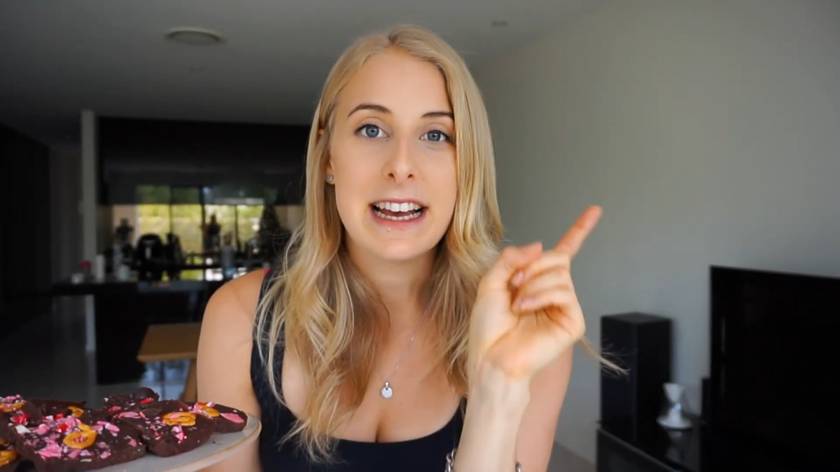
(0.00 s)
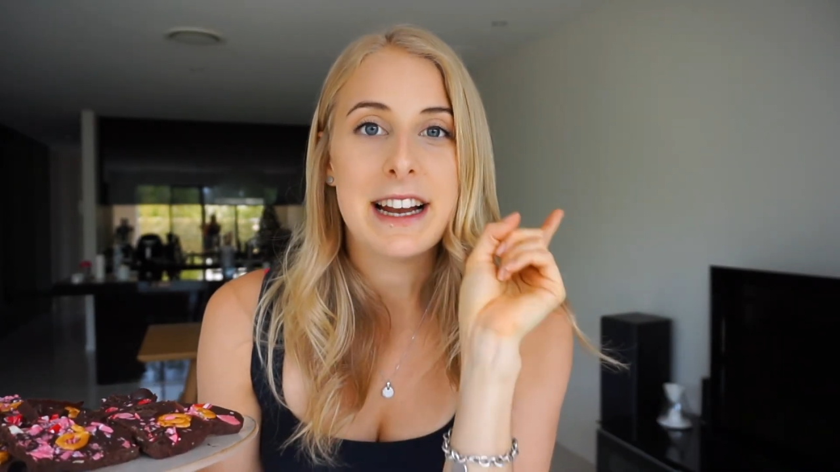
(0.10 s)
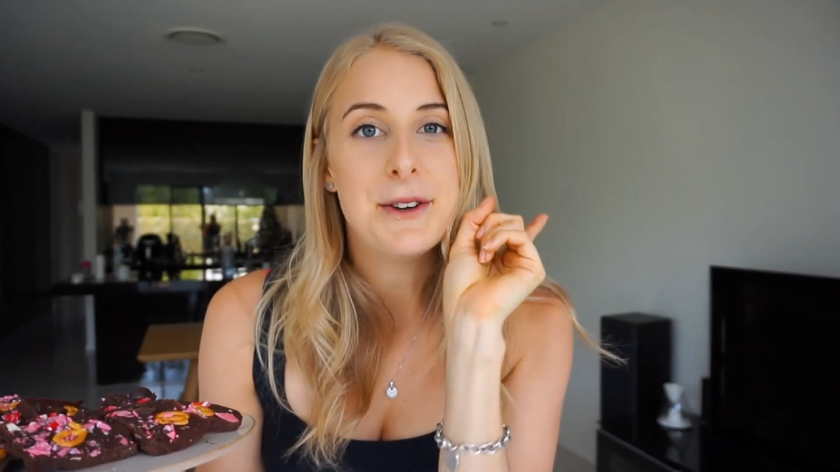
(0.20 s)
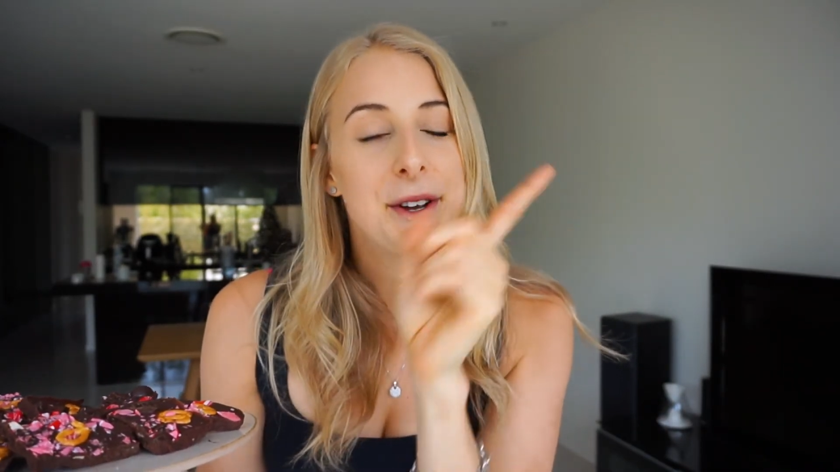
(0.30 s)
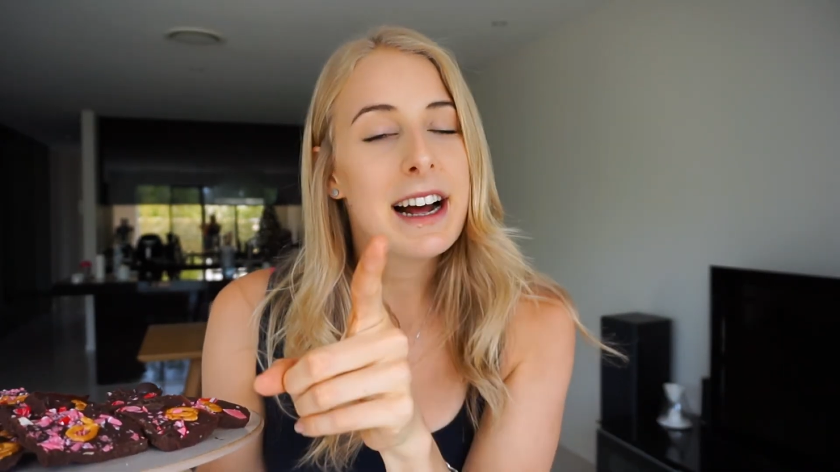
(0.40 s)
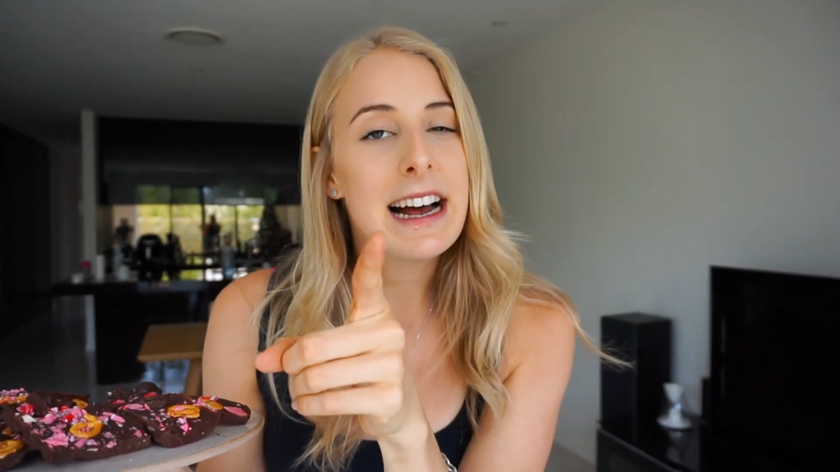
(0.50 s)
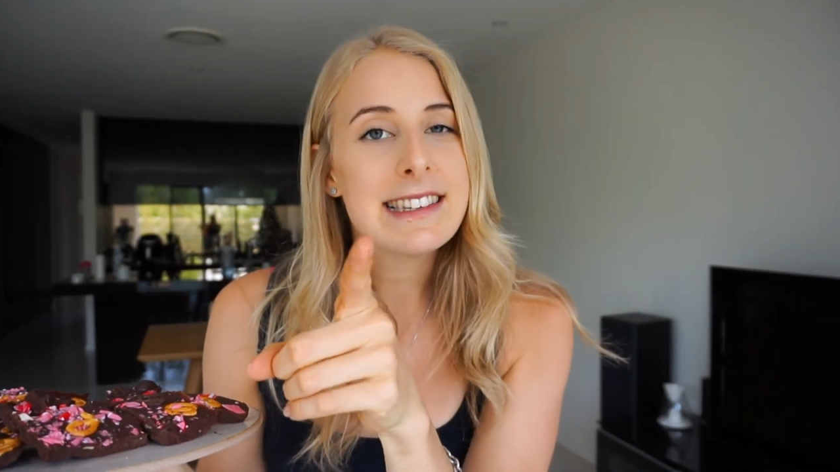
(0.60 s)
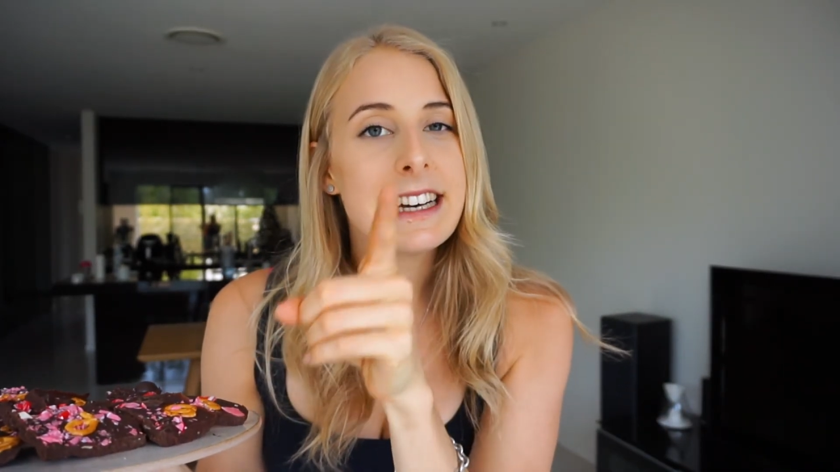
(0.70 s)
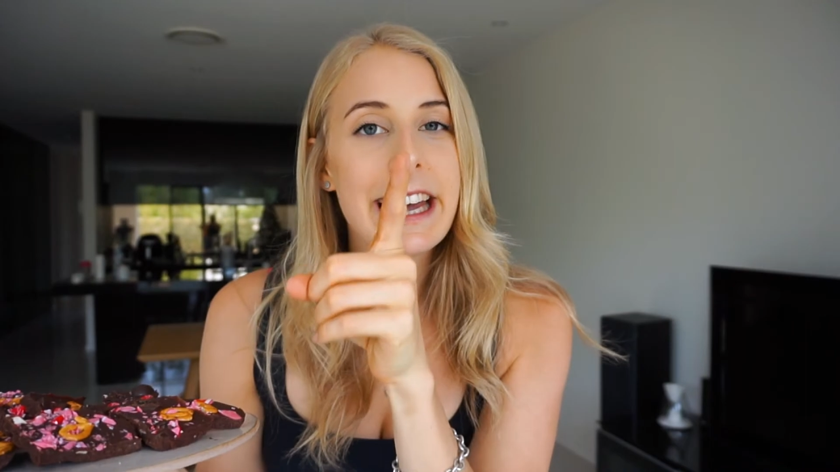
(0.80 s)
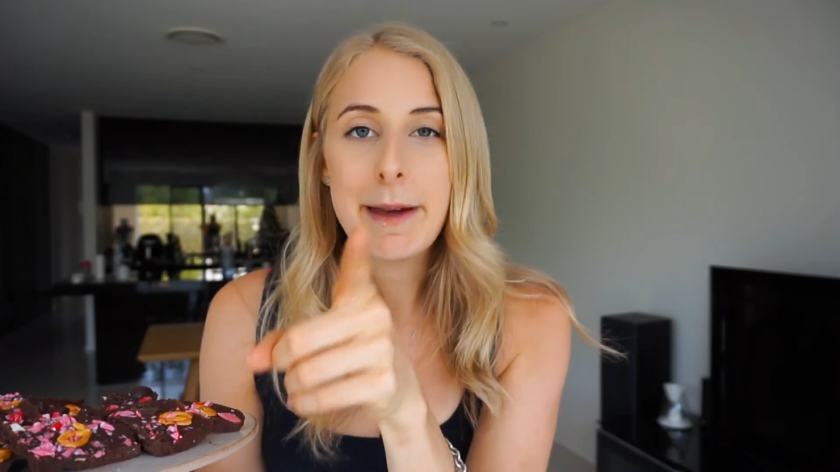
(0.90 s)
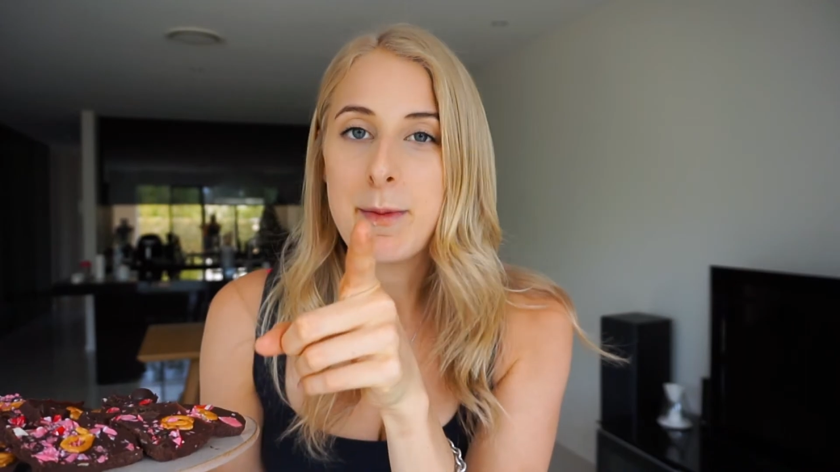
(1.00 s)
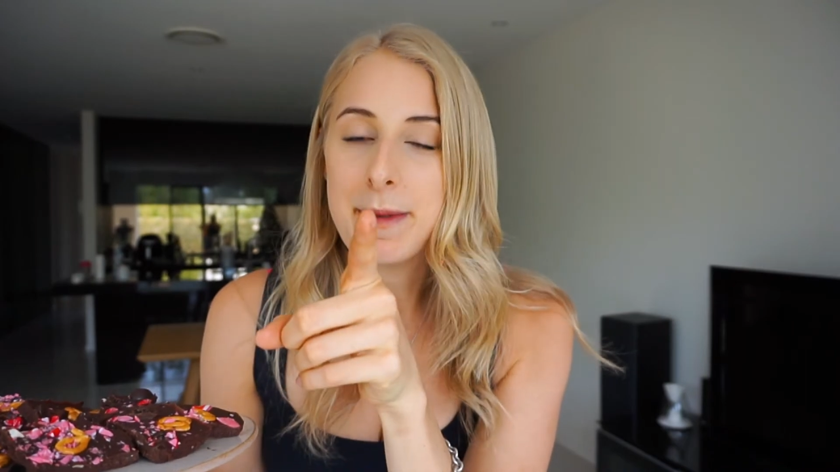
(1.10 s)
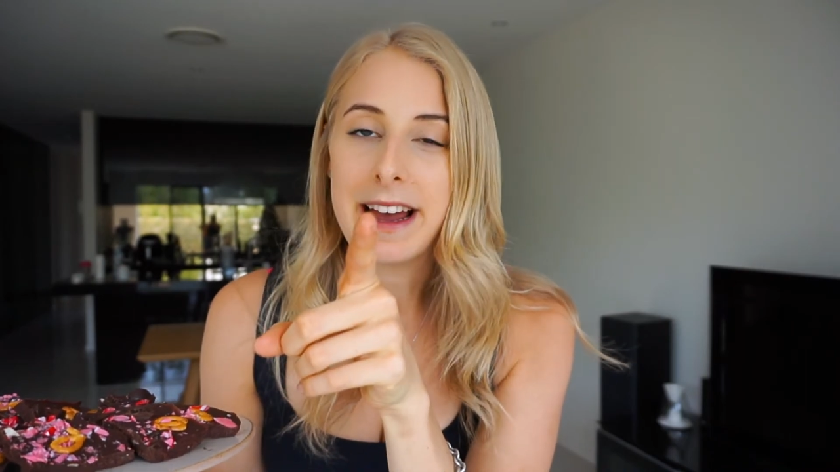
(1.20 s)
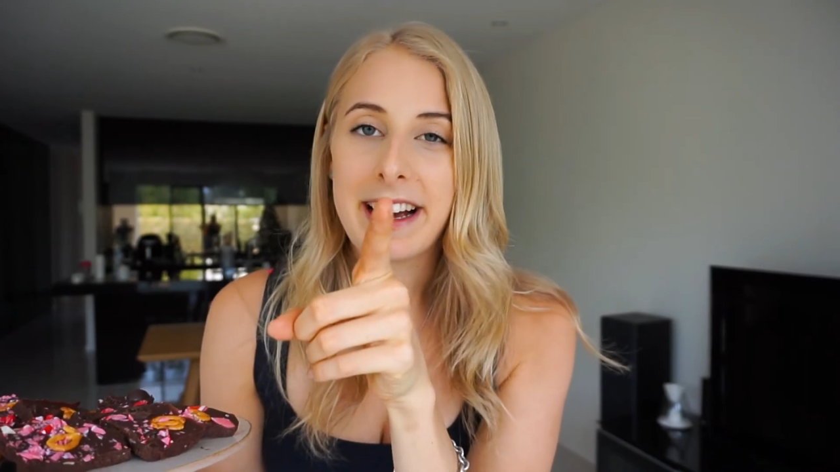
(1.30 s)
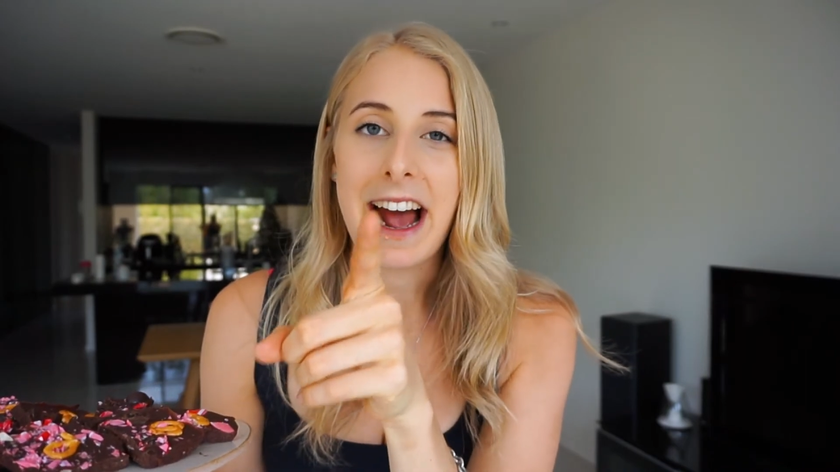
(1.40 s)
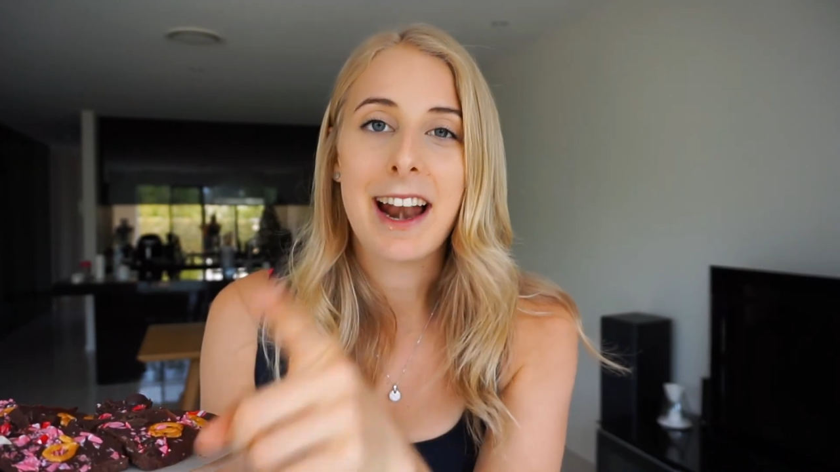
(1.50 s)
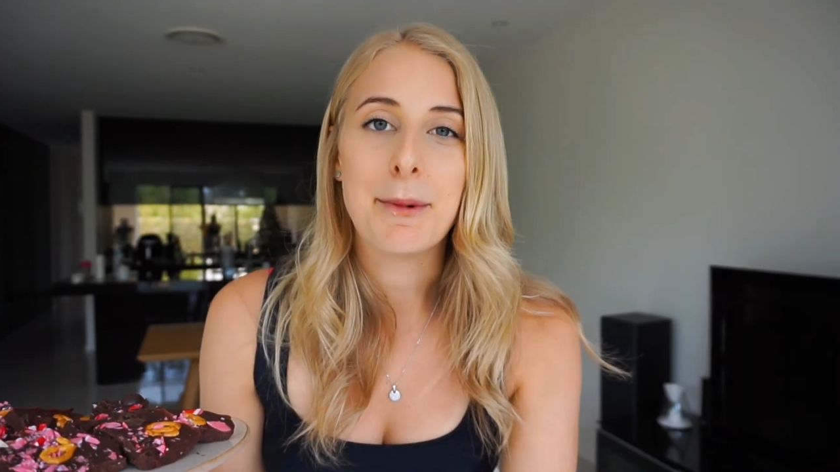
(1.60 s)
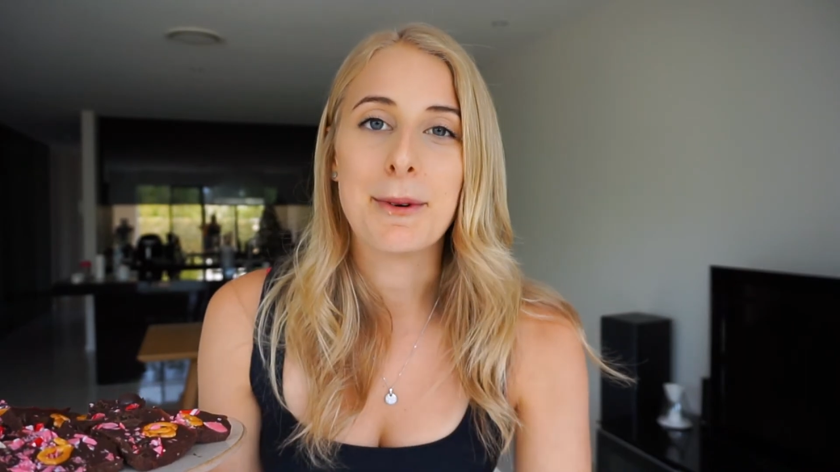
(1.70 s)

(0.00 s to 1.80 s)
and you guys are keeping me accountable.